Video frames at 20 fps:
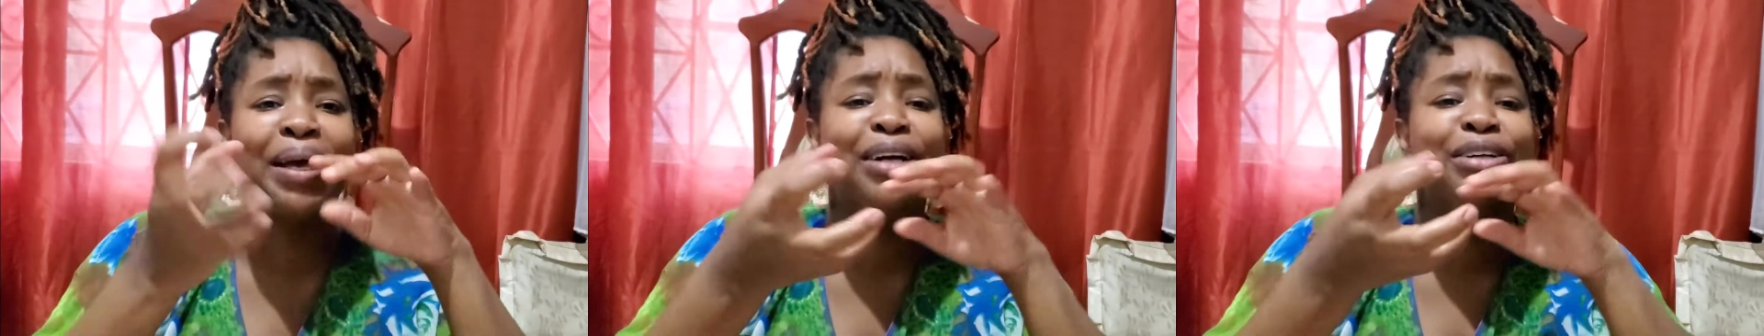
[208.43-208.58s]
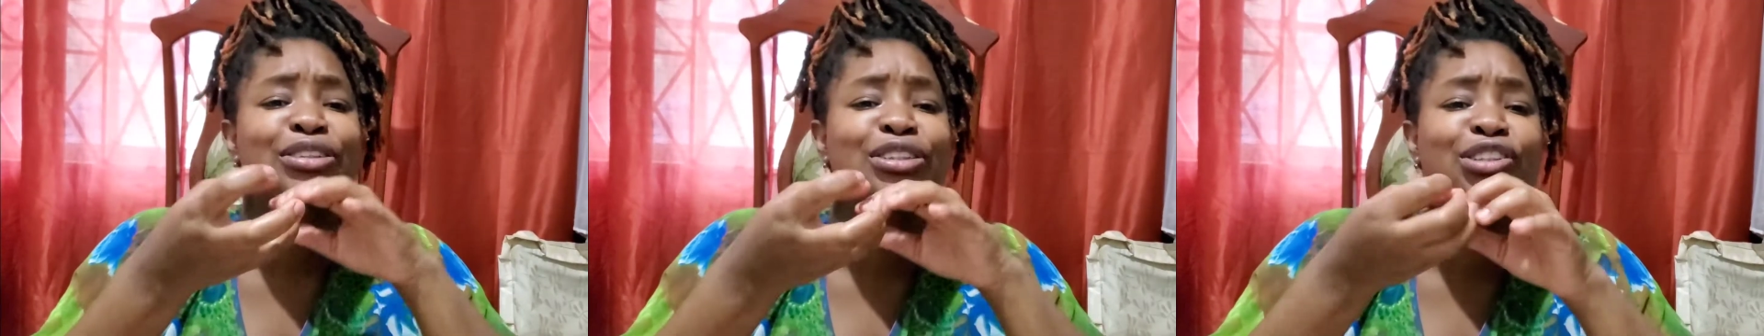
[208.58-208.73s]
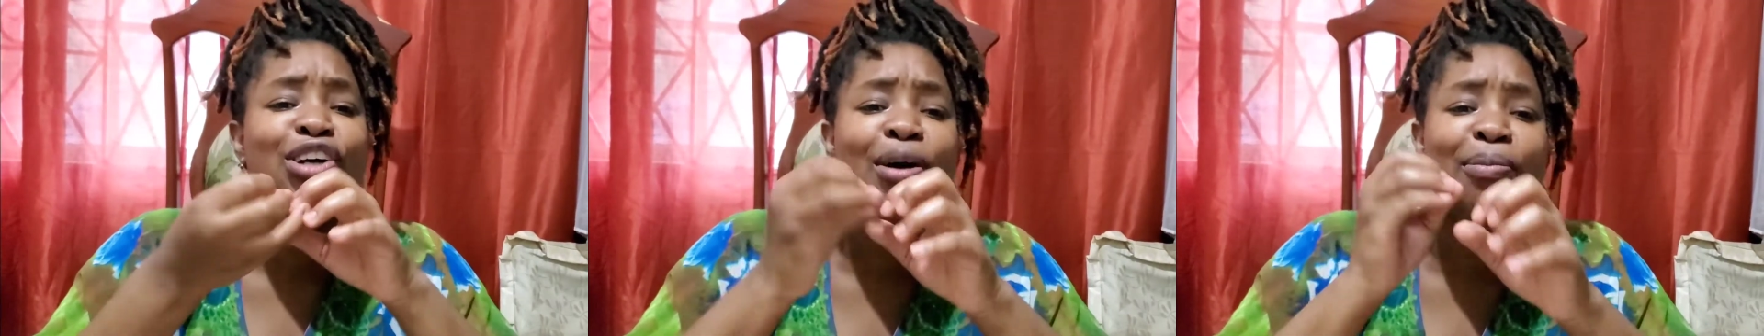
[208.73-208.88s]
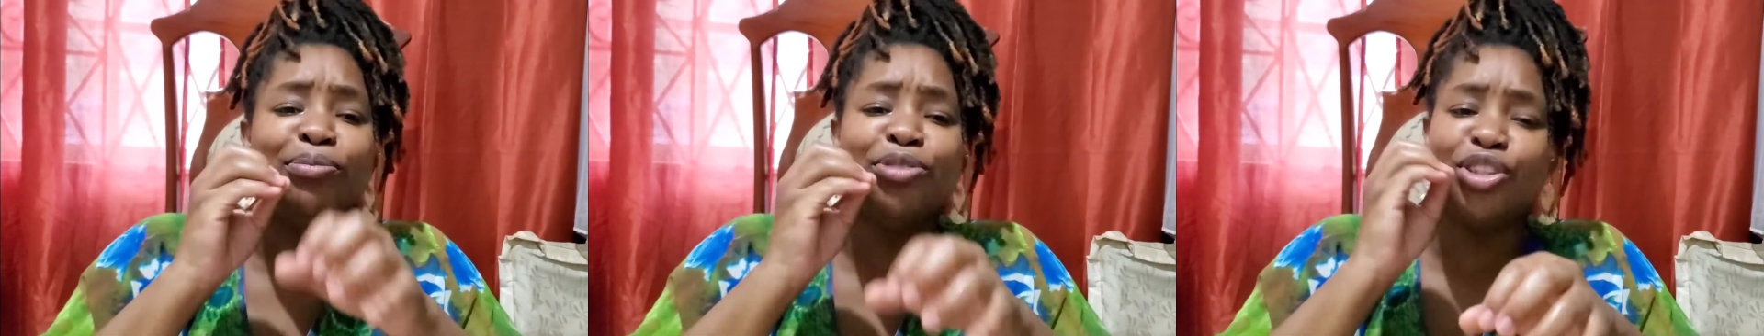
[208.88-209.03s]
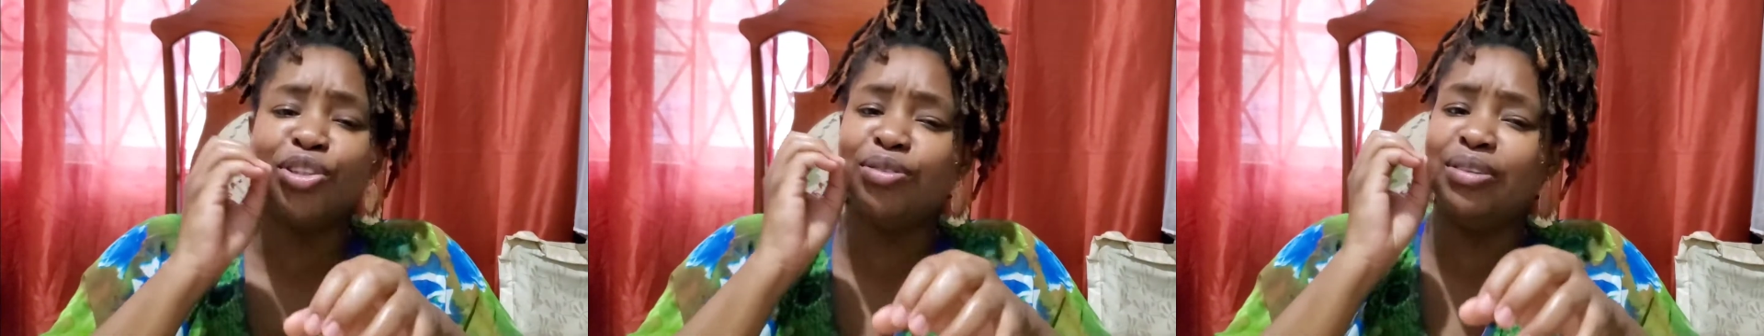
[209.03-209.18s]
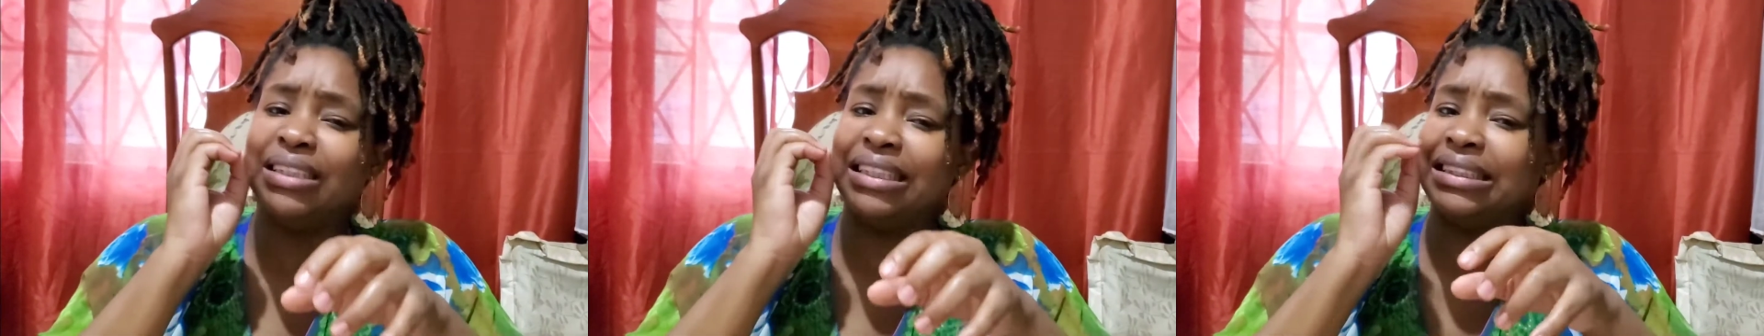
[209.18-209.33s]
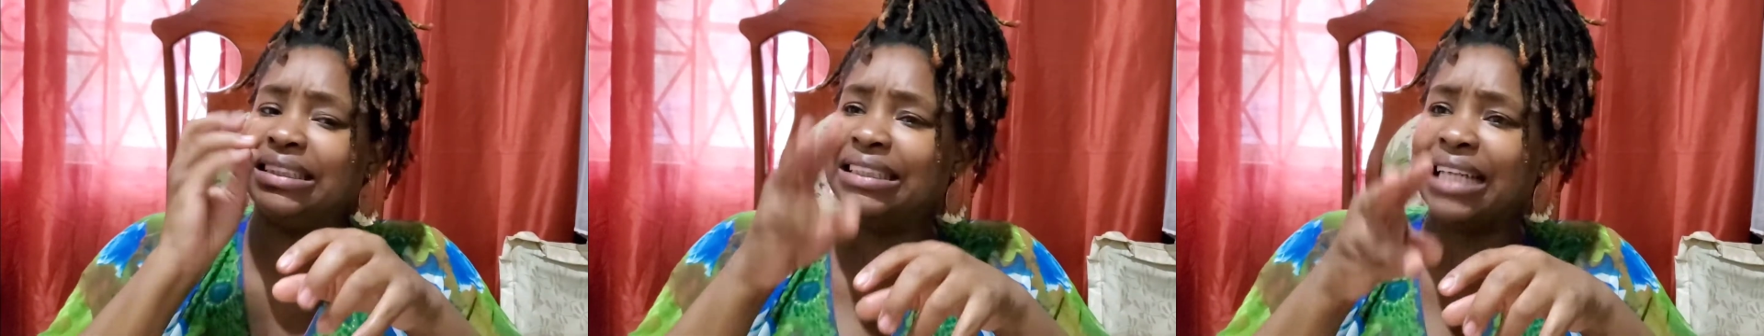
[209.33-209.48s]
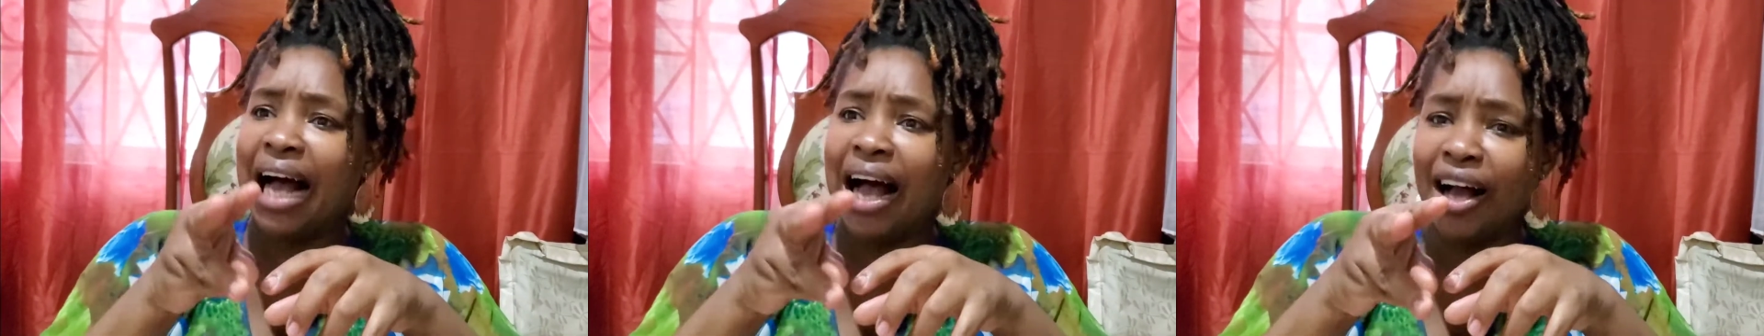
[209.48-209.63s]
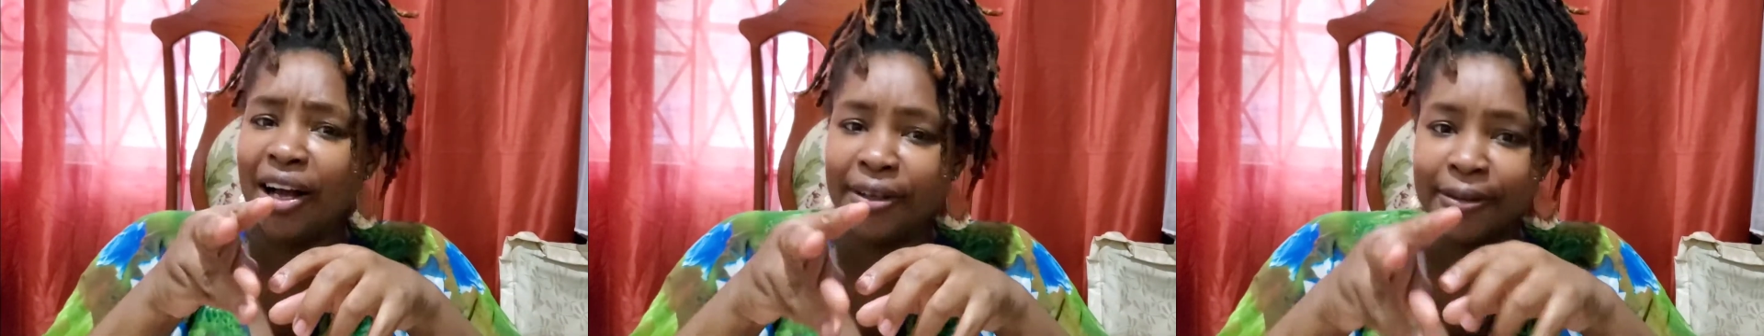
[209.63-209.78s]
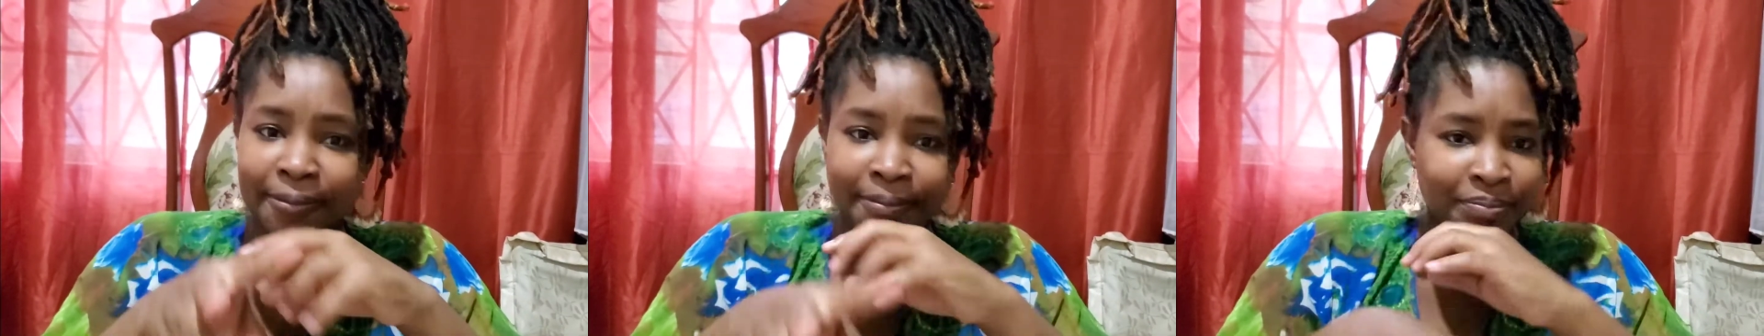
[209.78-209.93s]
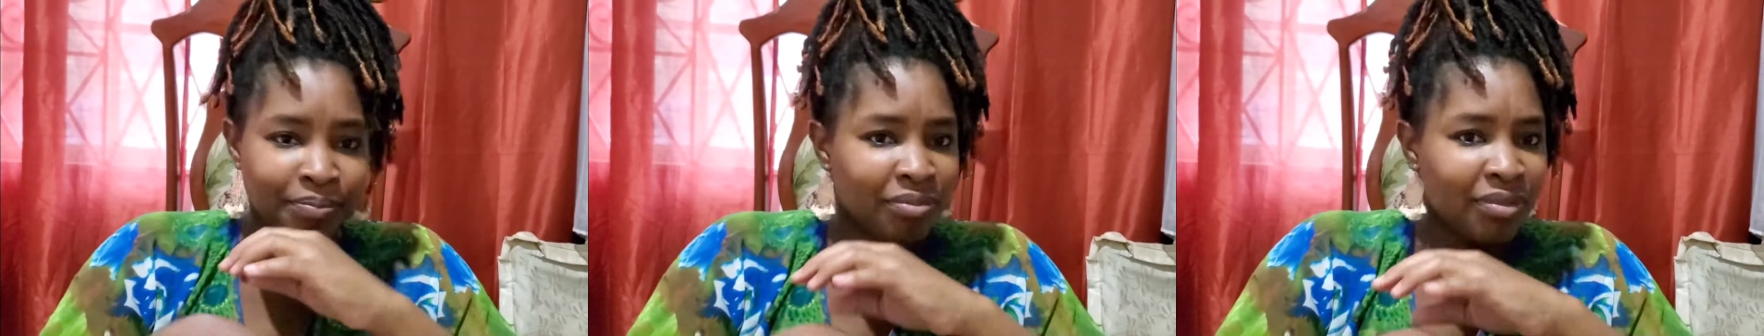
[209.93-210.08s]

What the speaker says: pickles come through with a tang.